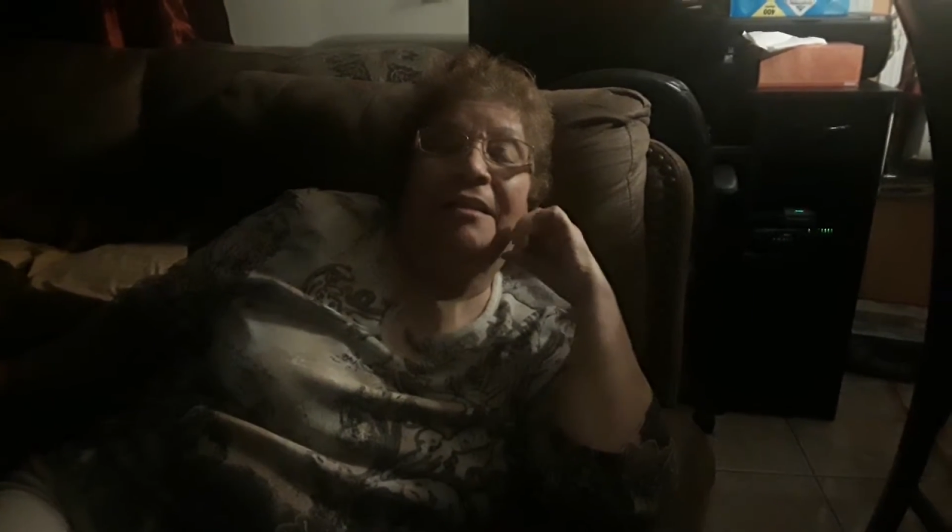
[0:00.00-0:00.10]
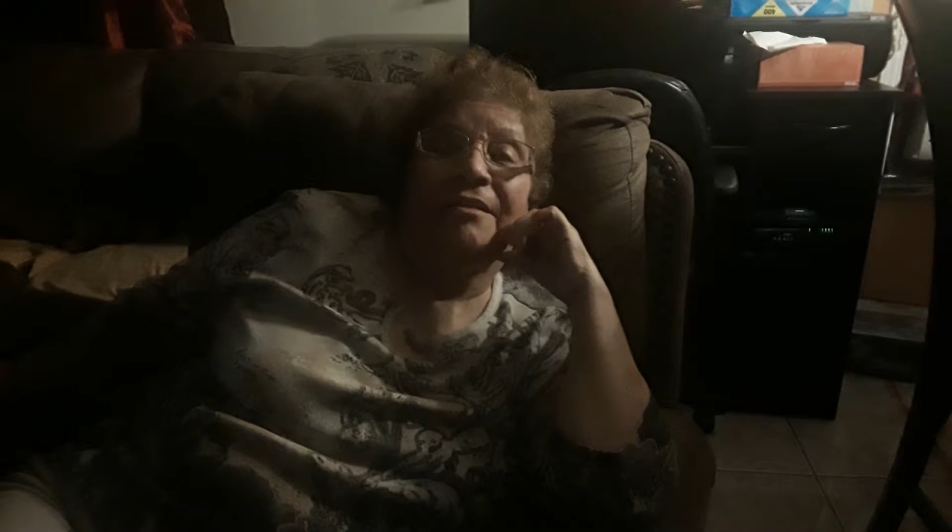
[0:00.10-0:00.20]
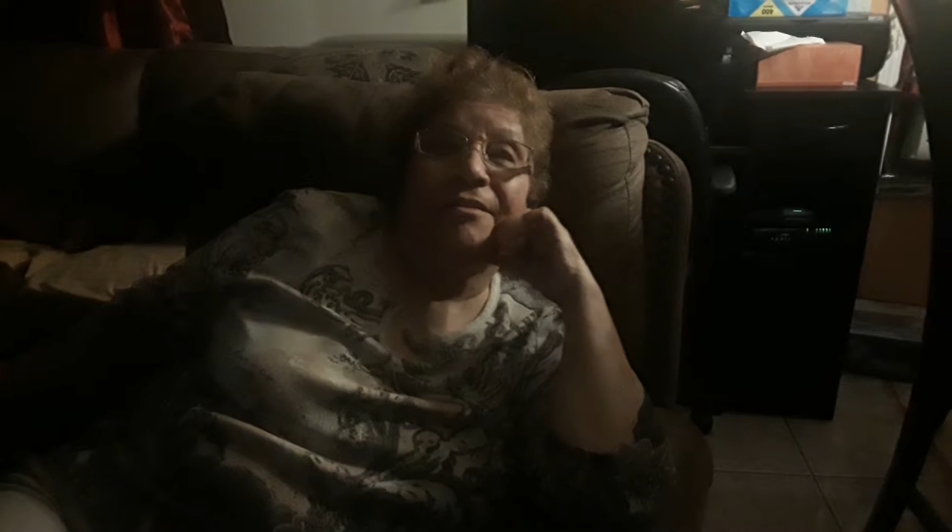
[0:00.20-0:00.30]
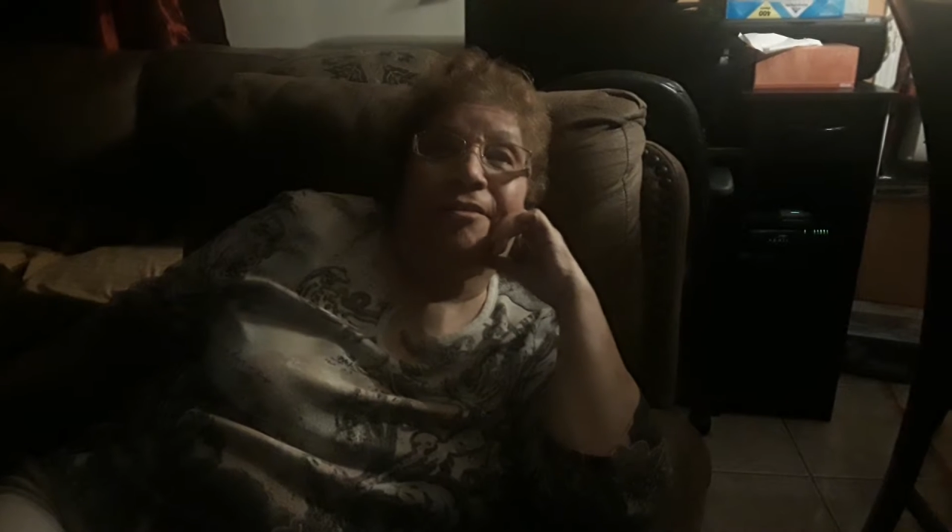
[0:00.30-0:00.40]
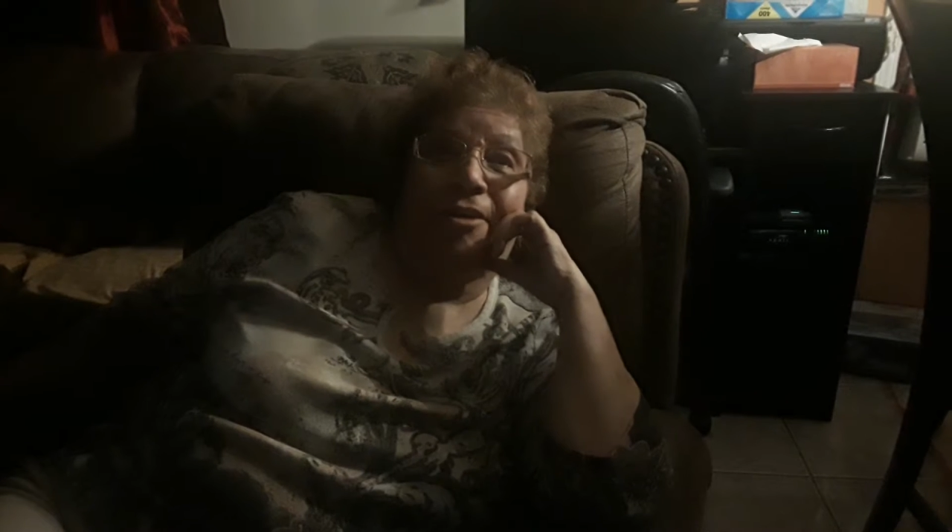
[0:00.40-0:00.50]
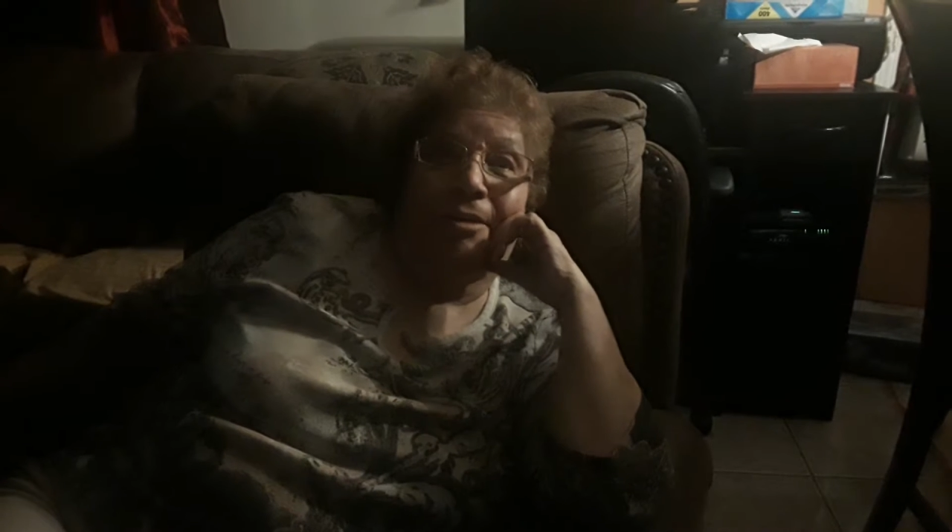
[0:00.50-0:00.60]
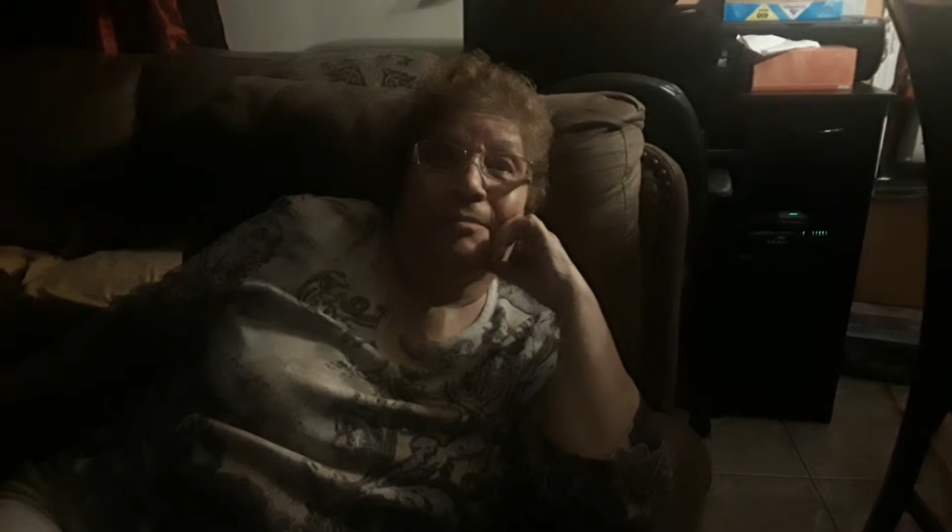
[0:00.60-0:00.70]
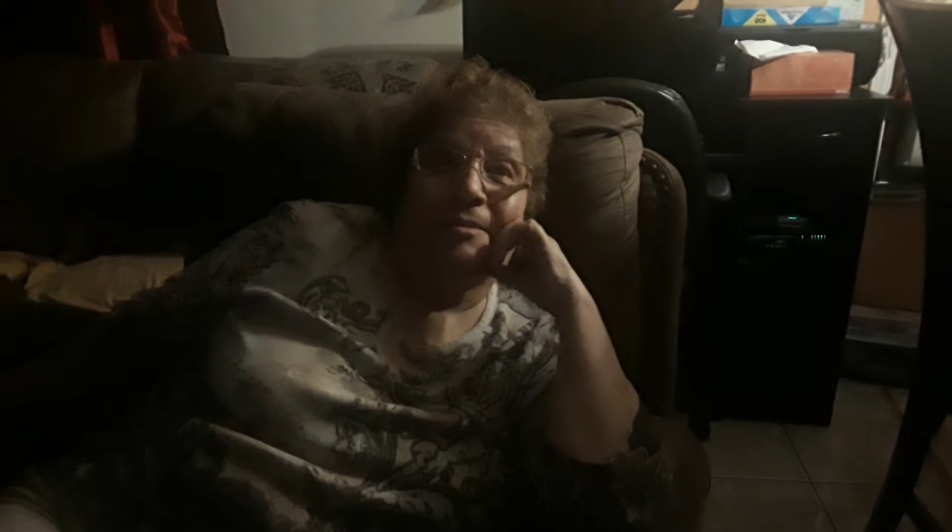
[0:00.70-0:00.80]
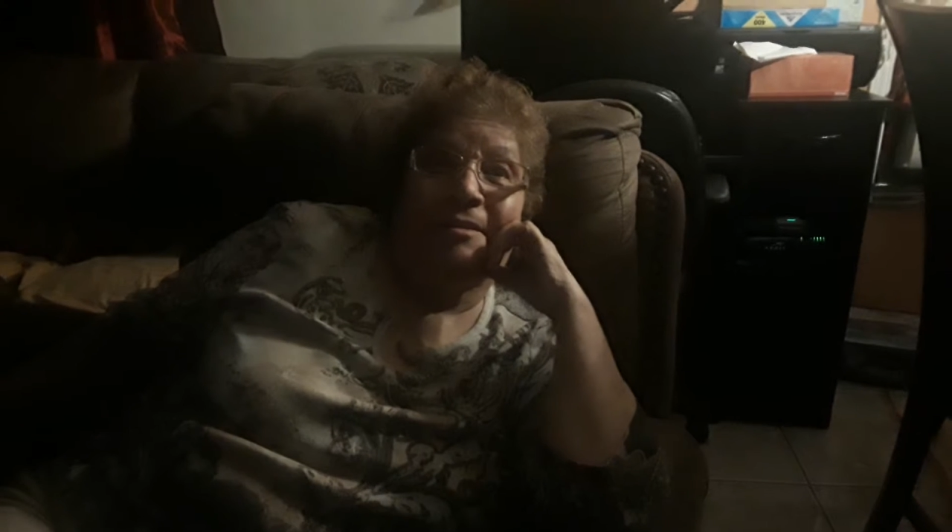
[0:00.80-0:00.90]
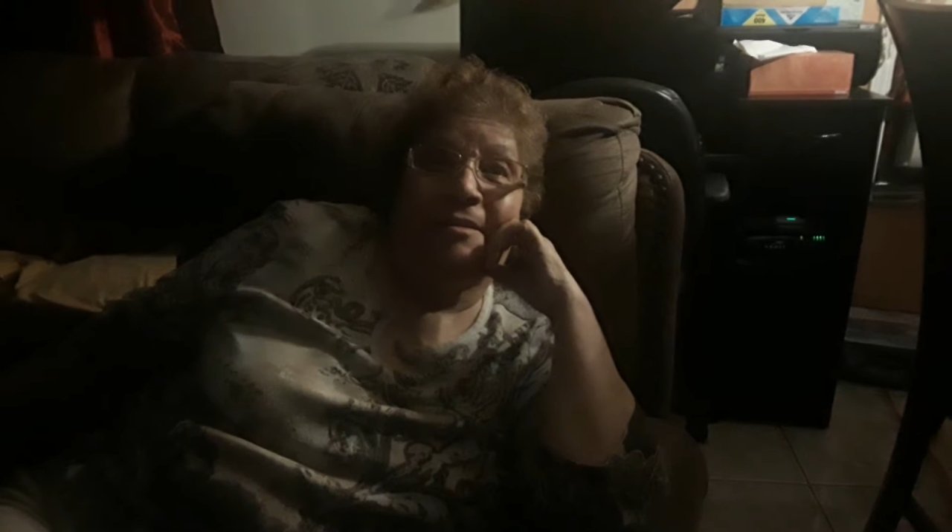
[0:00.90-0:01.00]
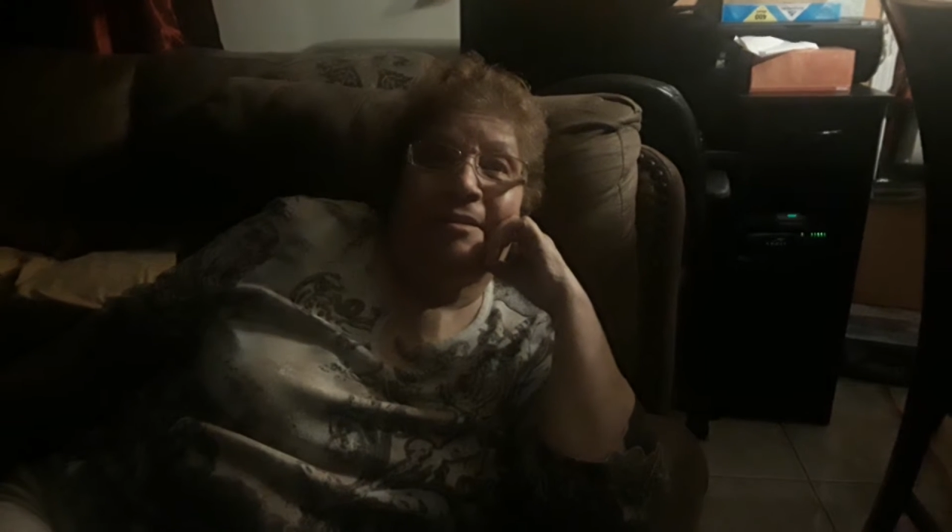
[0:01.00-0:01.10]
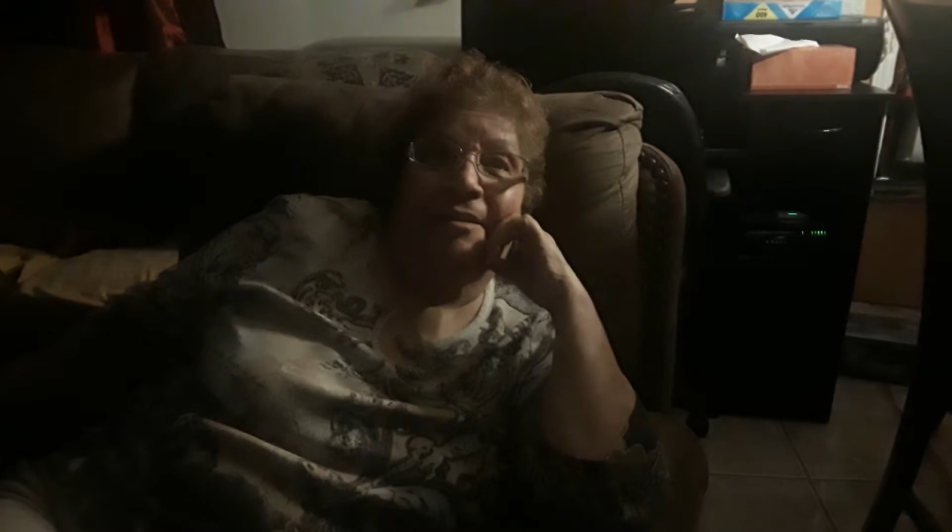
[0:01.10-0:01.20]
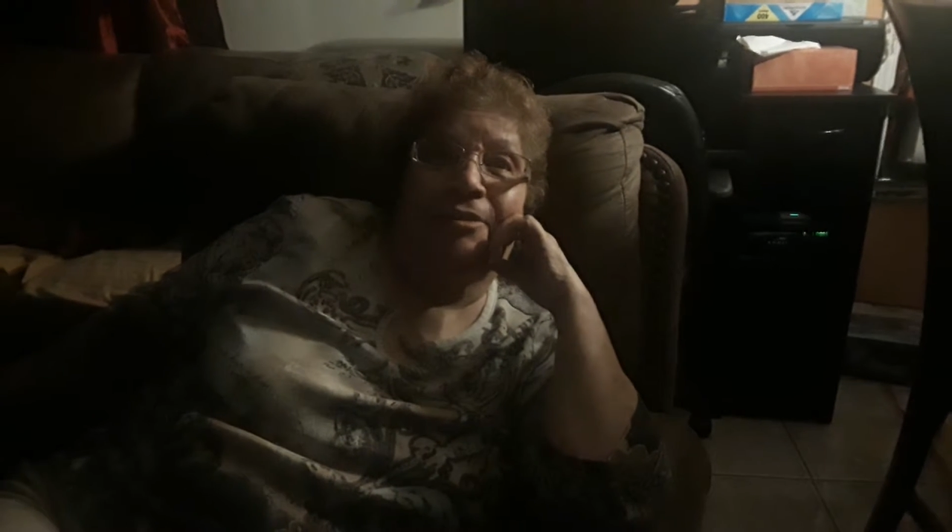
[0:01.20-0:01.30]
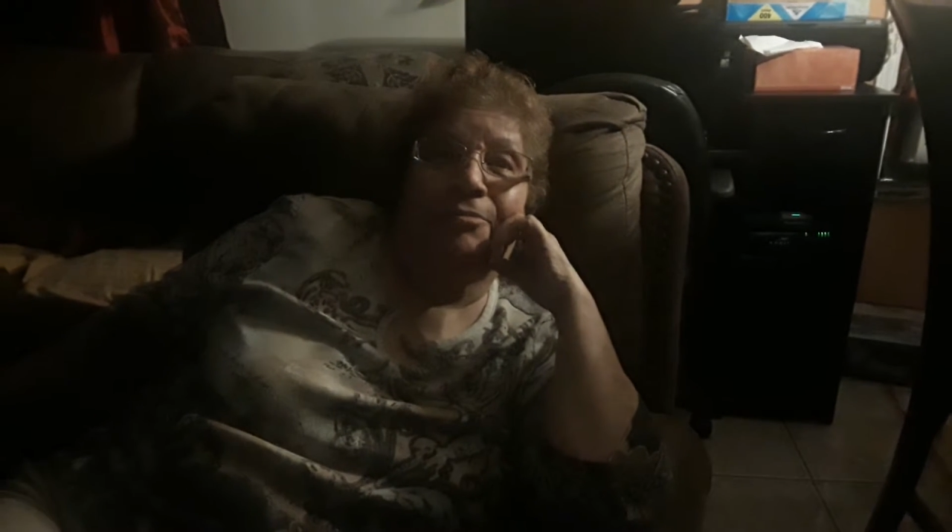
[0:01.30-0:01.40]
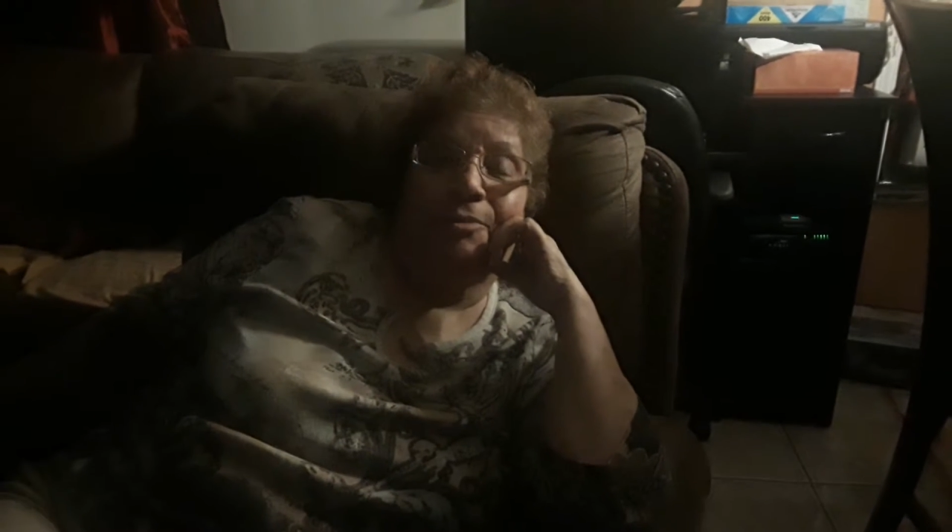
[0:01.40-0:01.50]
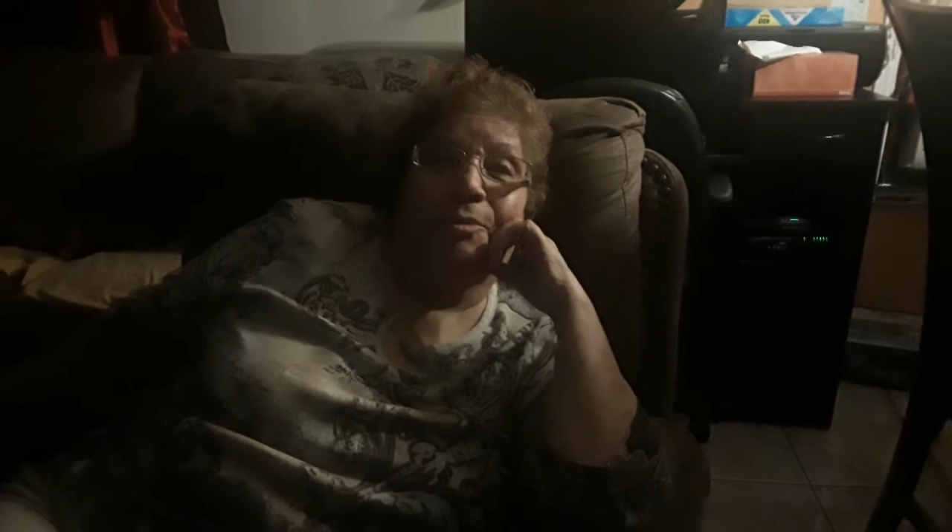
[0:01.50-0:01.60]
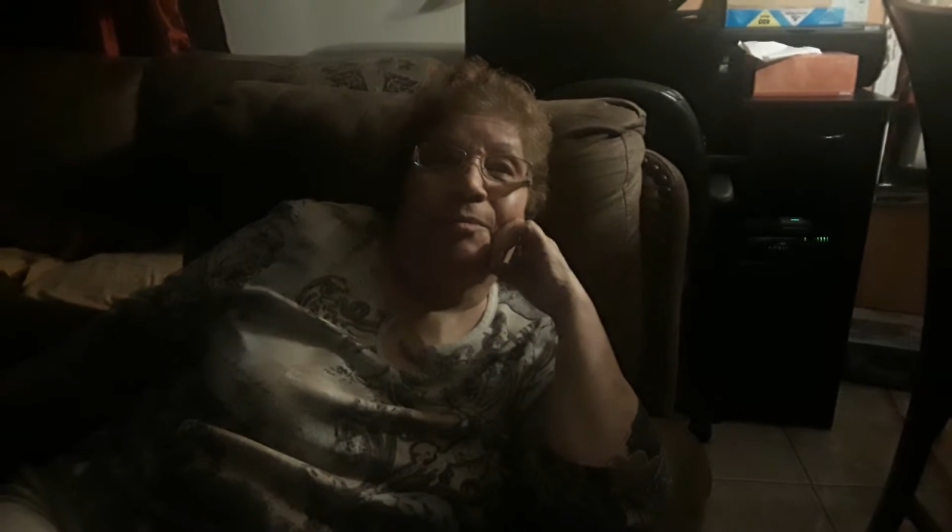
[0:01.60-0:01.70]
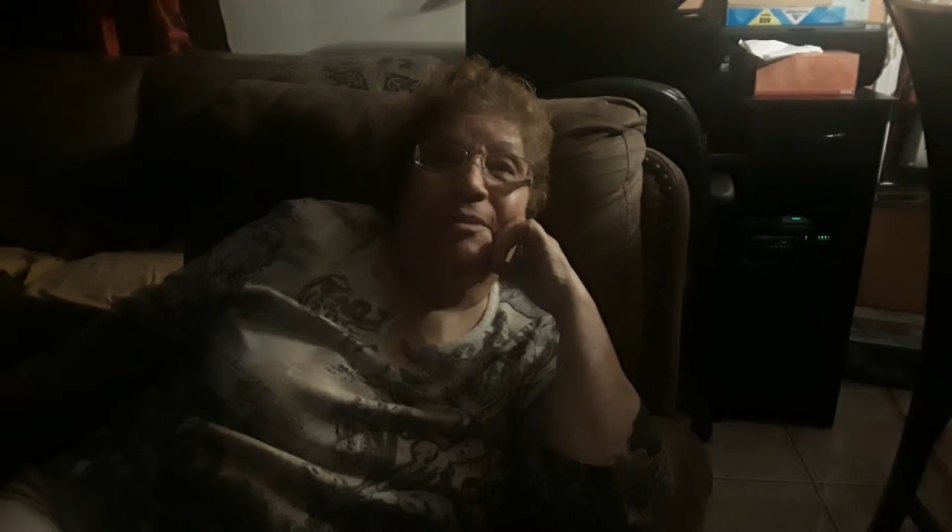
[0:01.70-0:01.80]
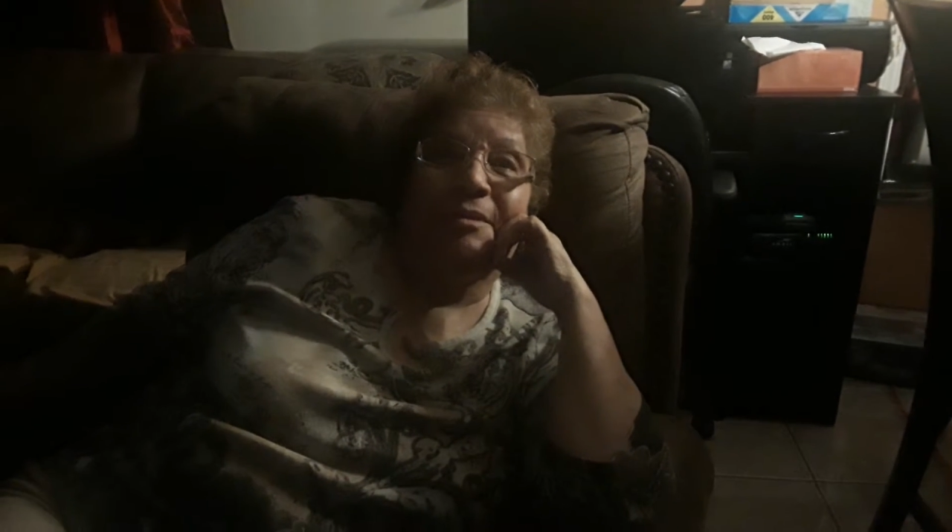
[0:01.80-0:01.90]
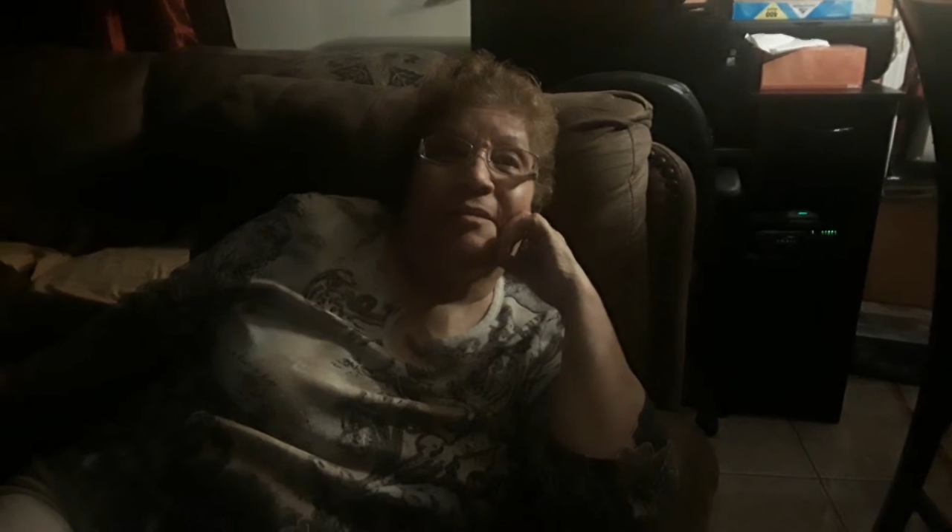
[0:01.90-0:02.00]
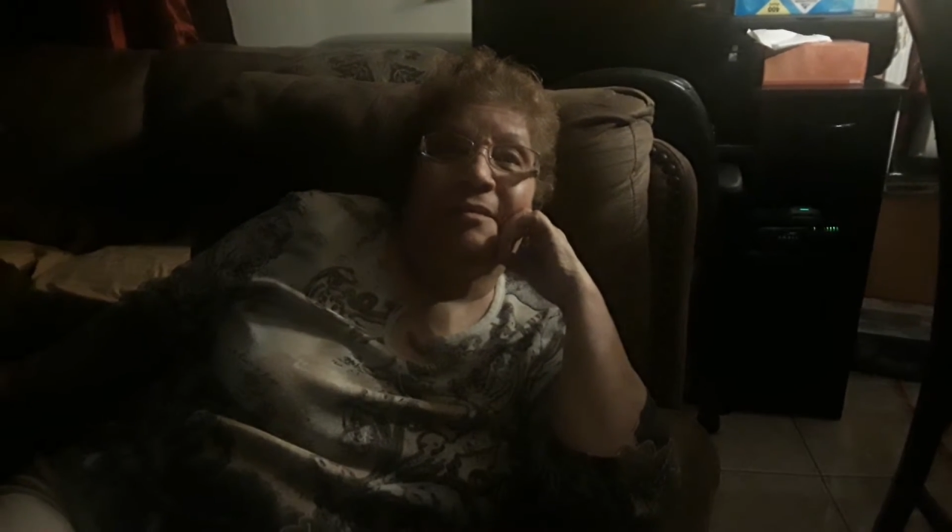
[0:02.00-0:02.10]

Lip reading: intercoms in the rooms,